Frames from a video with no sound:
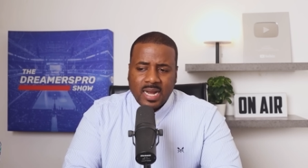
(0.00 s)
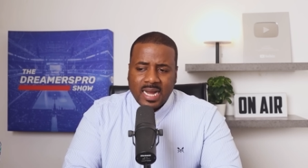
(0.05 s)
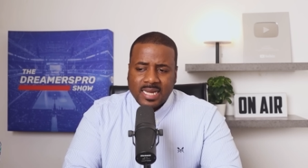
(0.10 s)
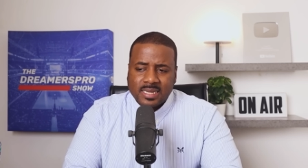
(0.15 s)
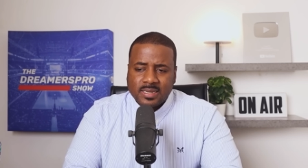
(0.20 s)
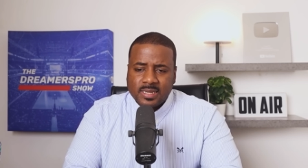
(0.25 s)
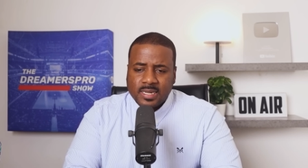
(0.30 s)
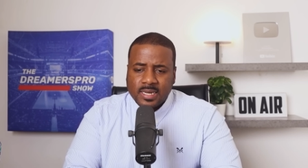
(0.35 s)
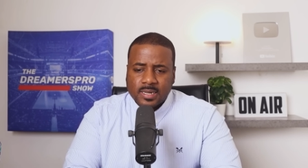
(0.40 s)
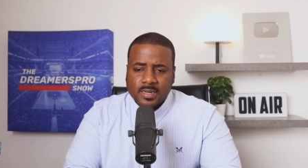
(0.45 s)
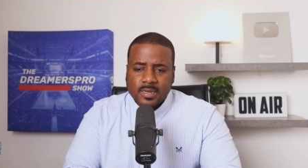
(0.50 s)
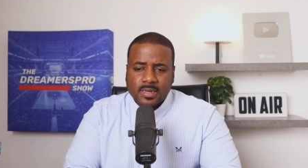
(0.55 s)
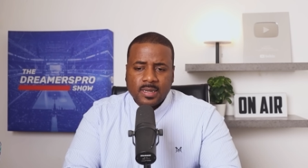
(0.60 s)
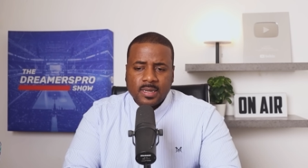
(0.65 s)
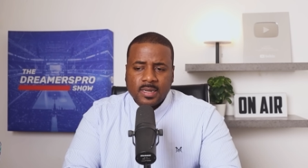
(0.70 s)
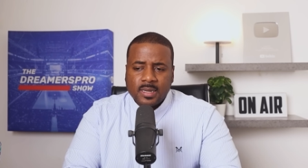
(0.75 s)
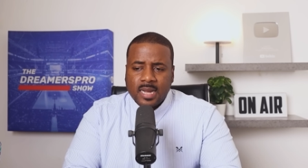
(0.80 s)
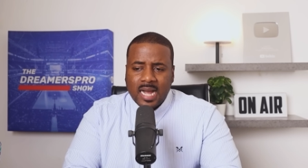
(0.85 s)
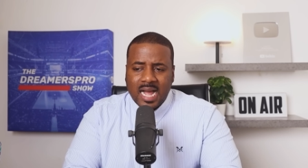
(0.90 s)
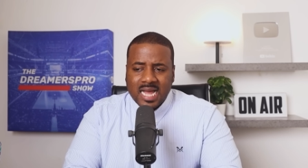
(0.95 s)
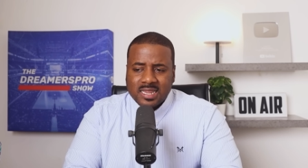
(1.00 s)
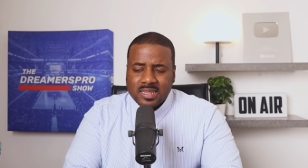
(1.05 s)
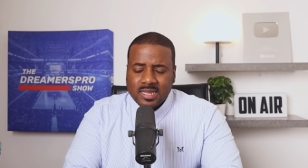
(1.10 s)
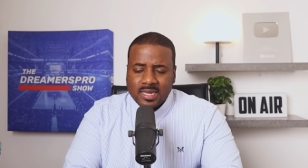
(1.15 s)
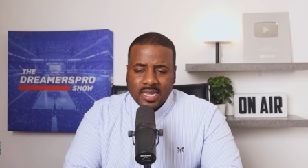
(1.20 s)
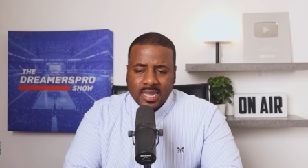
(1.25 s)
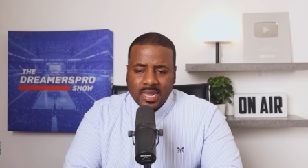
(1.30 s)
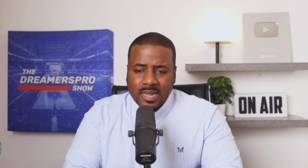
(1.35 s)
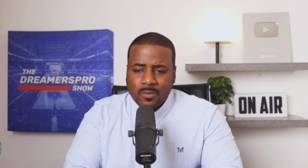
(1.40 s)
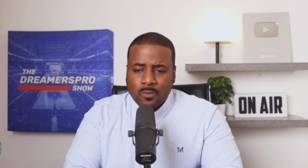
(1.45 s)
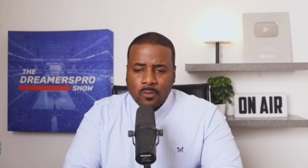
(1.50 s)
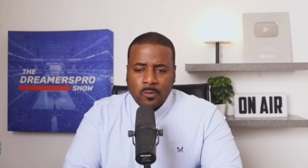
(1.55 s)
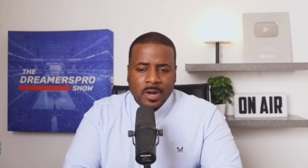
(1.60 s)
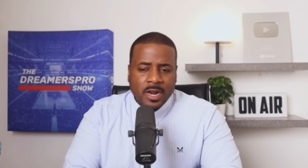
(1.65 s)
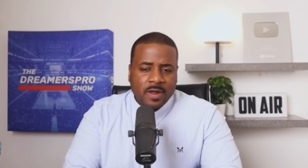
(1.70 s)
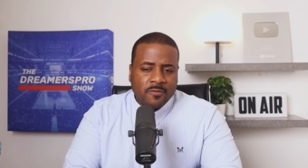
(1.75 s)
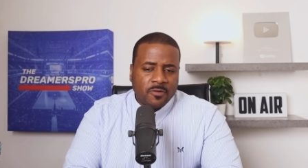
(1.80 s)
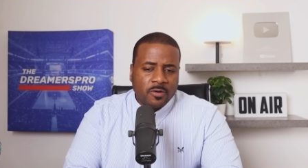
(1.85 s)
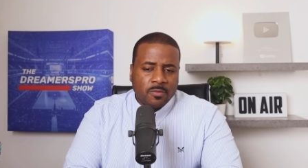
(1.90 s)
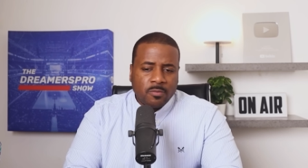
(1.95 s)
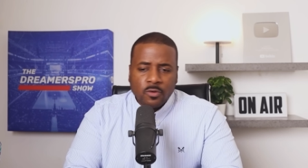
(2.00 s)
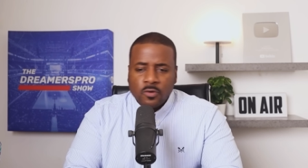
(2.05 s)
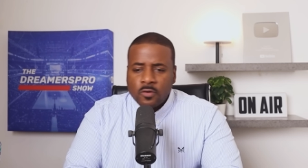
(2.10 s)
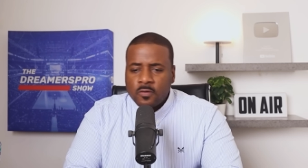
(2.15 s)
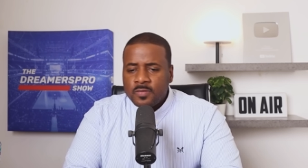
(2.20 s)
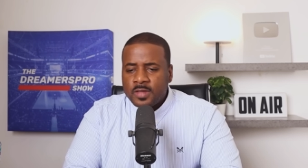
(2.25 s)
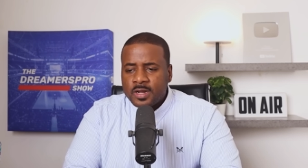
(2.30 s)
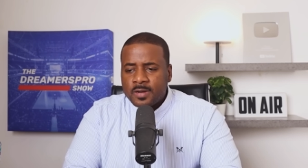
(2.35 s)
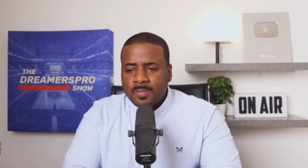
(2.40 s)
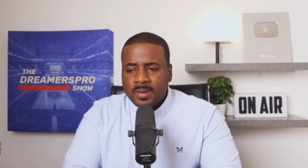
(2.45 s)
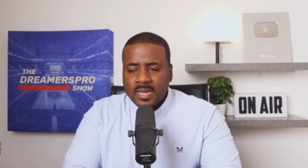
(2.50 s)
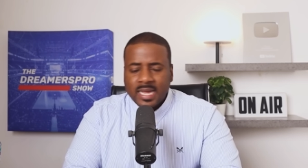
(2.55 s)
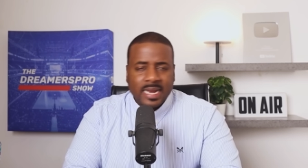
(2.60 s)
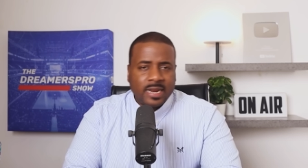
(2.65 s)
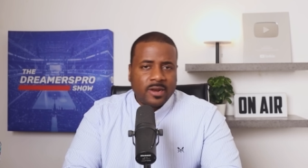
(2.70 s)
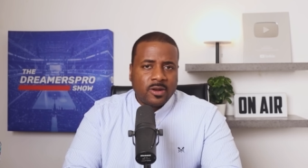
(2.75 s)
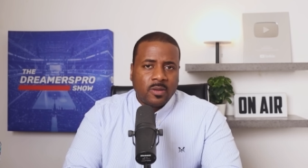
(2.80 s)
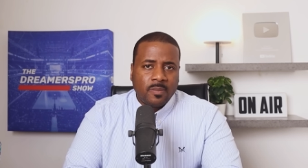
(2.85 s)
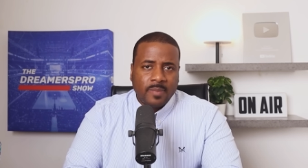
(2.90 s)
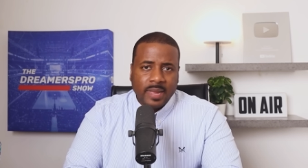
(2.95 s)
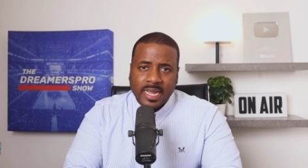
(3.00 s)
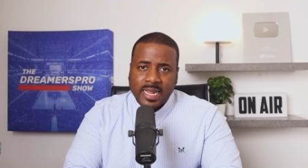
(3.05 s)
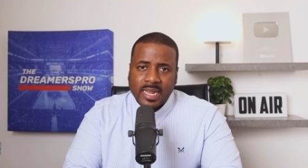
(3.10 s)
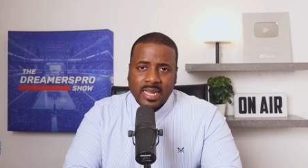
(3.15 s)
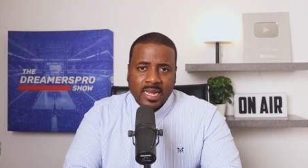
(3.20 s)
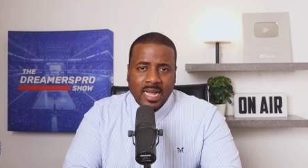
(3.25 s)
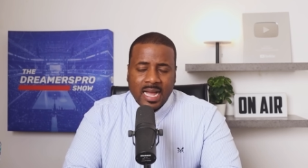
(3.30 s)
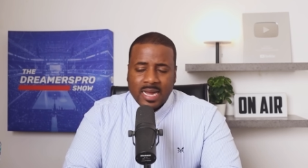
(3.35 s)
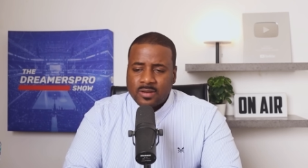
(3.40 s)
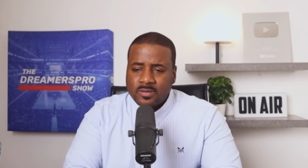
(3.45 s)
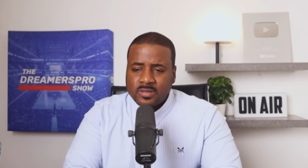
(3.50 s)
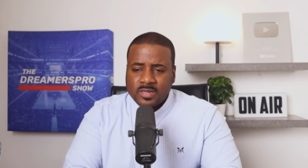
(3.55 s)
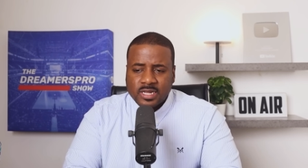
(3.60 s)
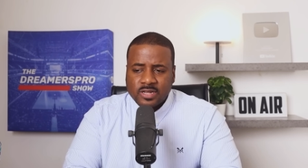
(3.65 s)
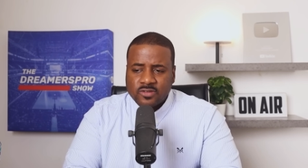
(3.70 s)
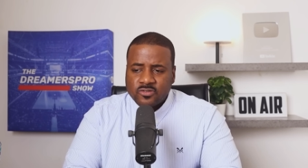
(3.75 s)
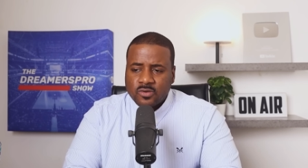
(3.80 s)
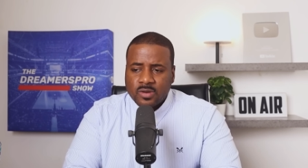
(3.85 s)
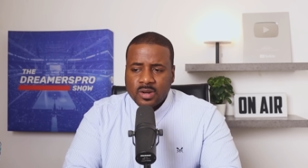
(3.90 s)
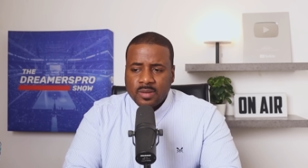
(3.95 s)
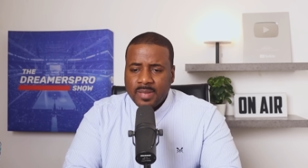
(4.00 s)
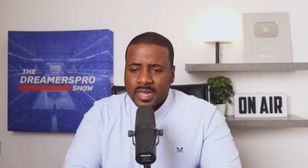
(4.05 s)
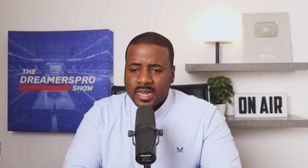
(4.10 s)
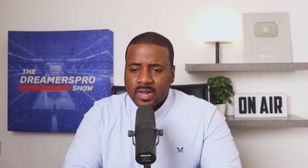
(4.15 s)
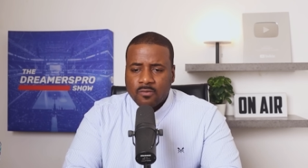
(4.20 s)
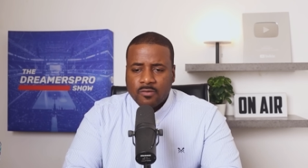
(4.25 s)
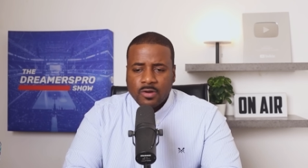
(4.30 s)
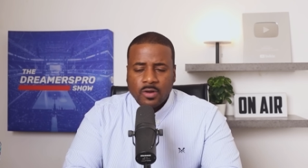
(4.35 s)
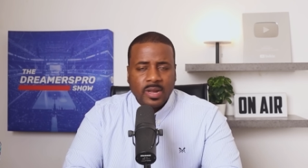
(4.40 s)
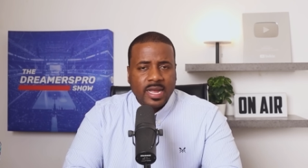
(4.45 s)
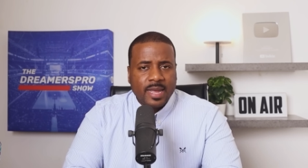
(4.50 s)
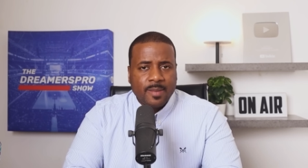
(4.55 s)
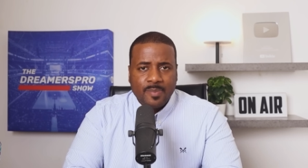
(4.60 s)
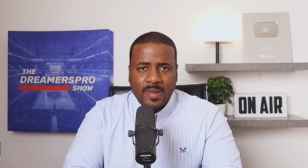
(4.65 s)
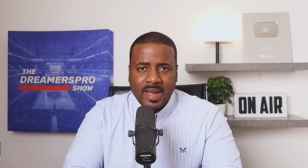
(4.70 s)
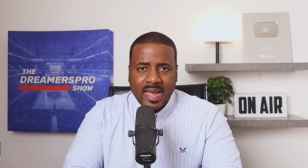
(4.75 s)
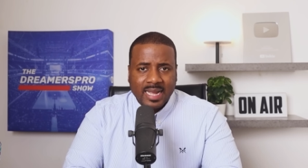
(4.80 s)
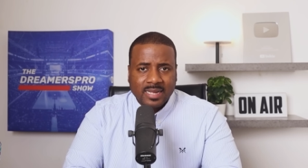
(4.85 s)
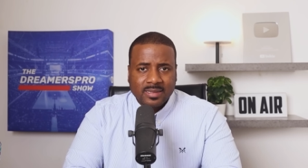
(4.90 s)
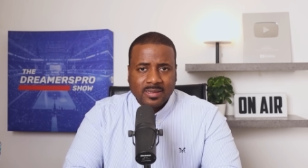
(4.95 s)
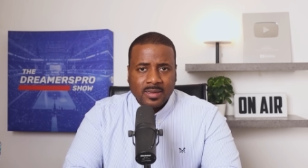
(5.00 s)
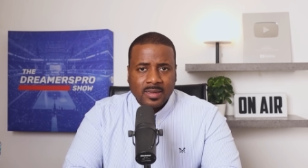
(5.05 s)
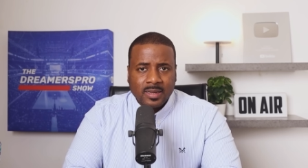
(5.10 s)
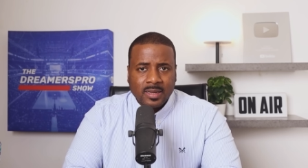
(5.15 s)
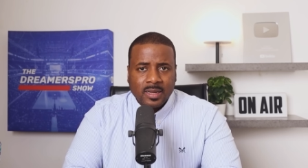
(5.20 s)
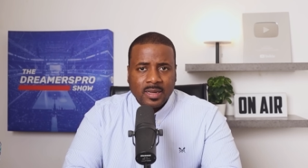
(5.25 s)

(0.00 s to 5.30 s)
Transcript: I think I think whatever move they're planning on making, I don't think is going to make a real impact